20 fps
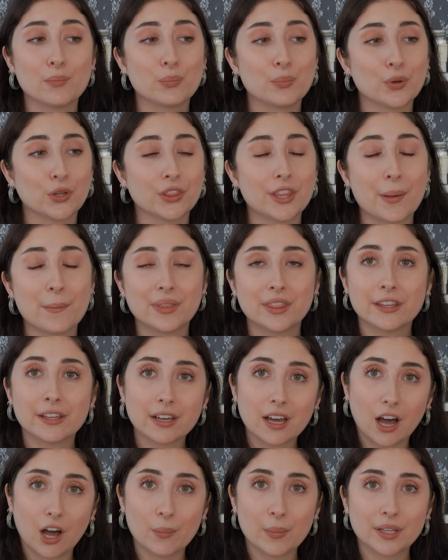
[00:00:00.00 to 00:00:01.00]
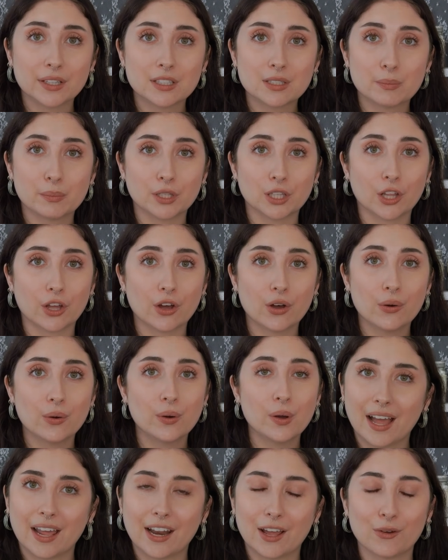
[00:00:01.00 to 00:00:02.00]
put them in the comments
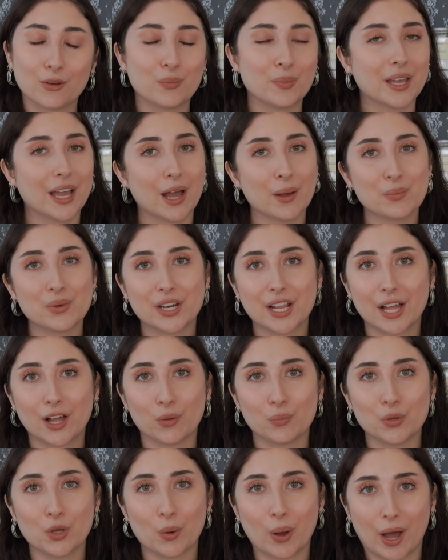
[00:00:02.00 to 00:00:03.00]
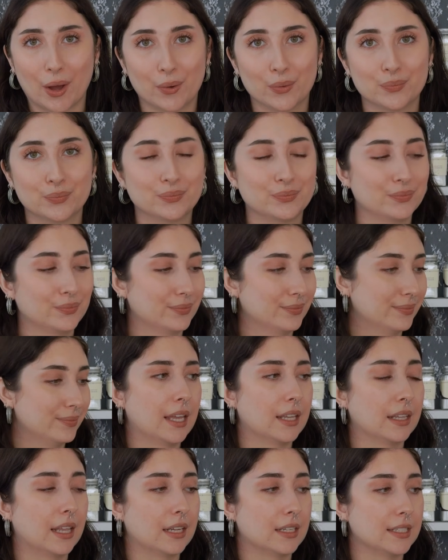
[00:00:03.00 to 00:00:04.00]
below and I would be happy to help you out.
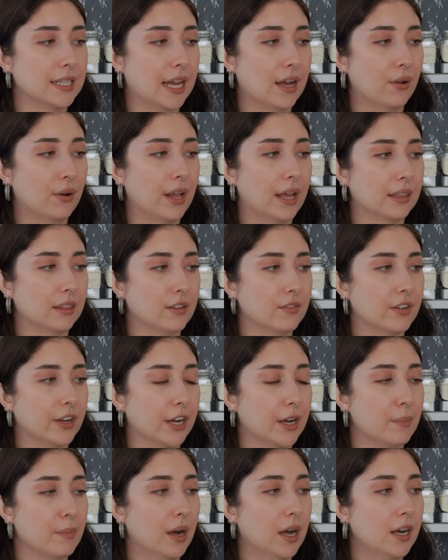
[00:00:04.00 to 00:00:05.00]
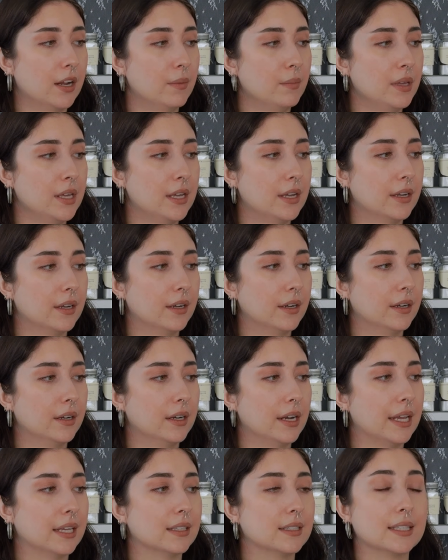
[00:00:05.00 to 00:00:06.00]
And then down at the very bottom
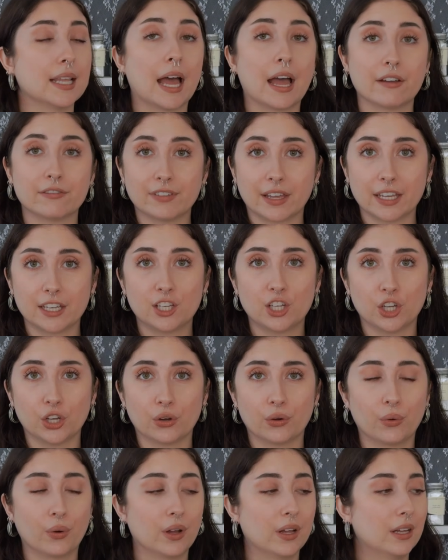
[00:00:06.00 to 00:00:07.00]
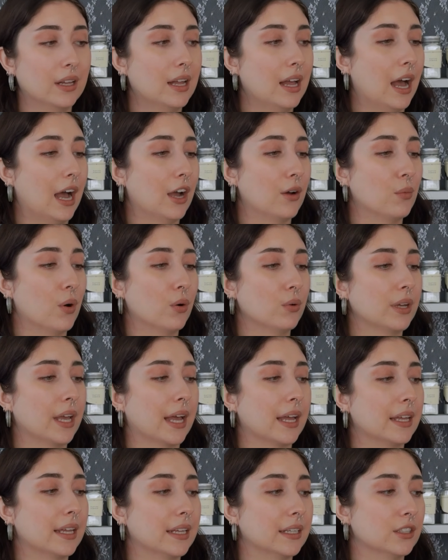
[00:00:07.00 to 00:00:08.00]
here is the FAQ. I won't
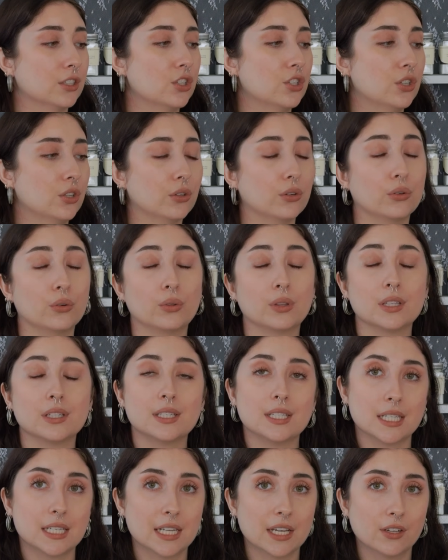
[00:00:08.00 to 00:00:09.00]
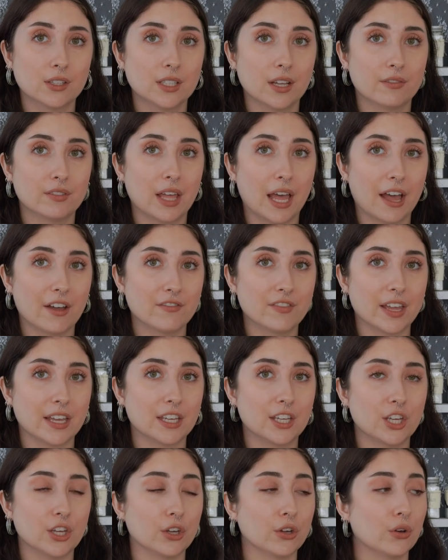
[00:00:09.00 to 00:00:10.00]
get into the details of the
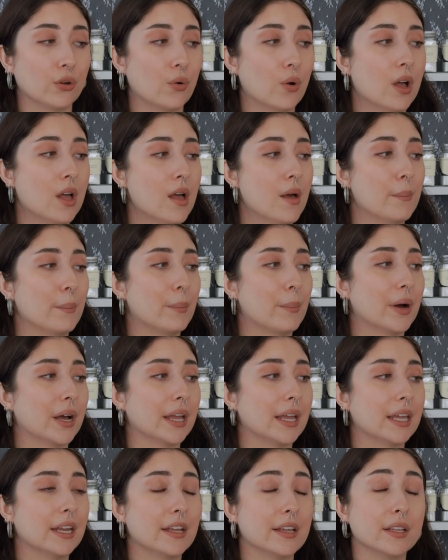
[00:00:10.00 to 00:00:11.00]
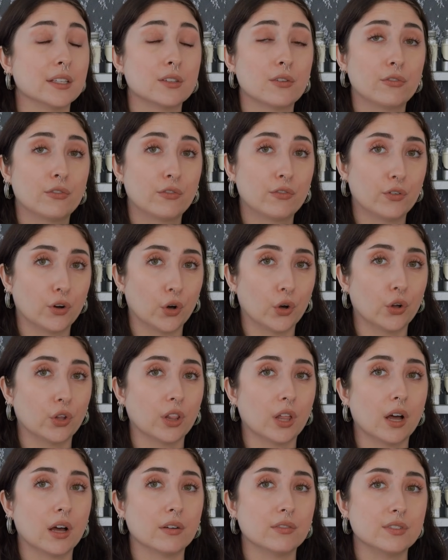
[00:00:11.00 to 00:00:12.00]
FAQ, but it is
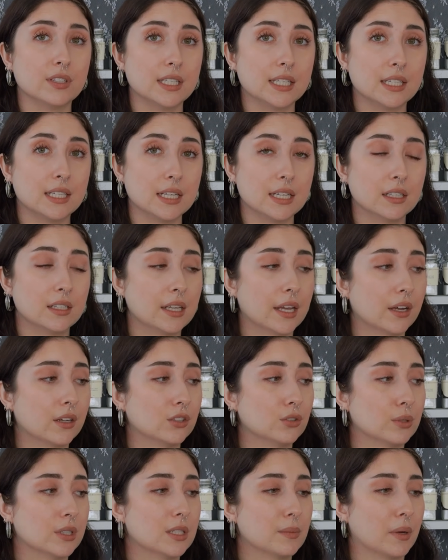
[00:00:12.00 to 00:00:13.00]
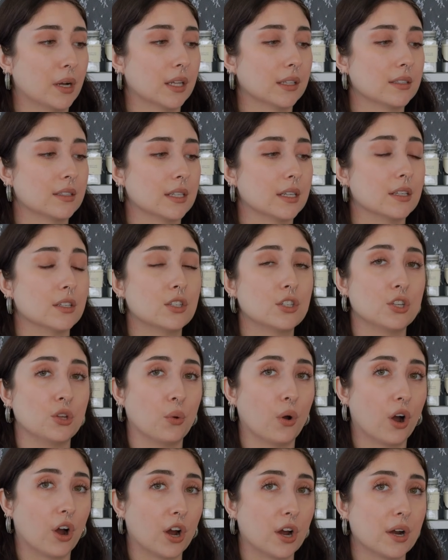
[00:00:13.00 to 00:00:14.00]
full of detailed responses
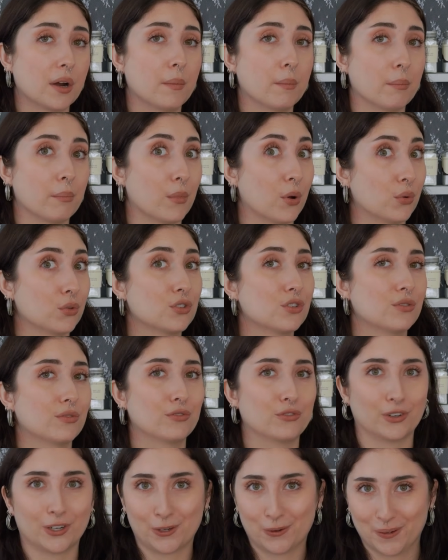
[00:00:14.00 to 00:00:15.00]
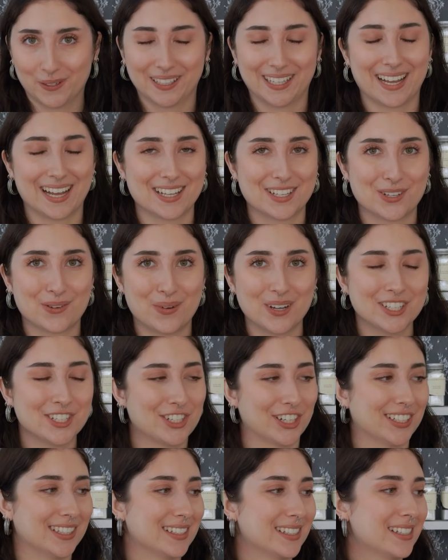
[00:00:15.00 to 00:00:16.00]
to our most frequently asked
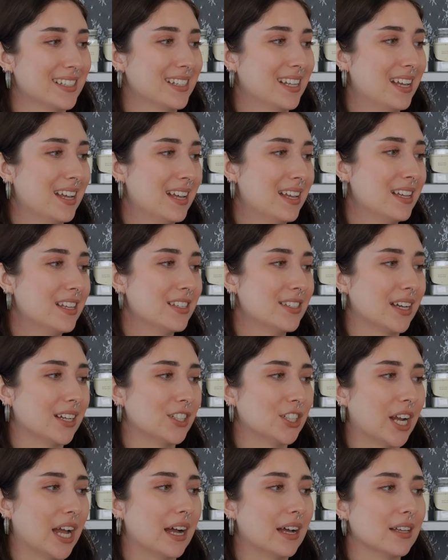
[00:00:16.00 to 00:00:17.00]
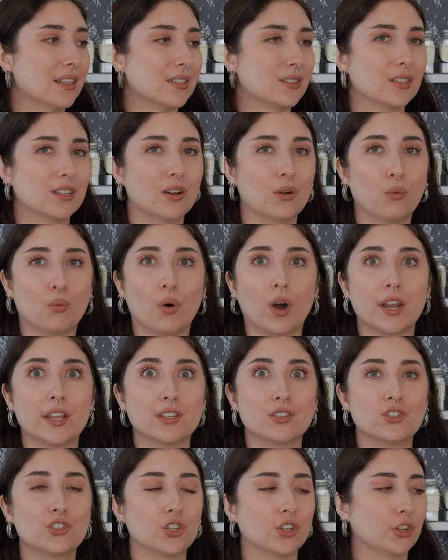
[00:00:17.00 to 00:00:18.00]
questions, such as, what
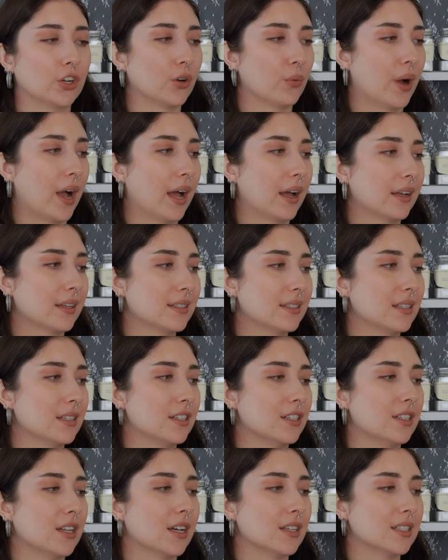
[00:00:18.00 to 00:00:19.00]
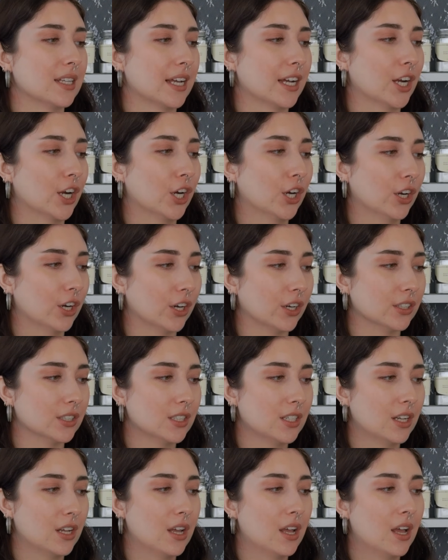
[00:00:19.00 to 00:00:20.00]
is sugar wax? Does it hurt?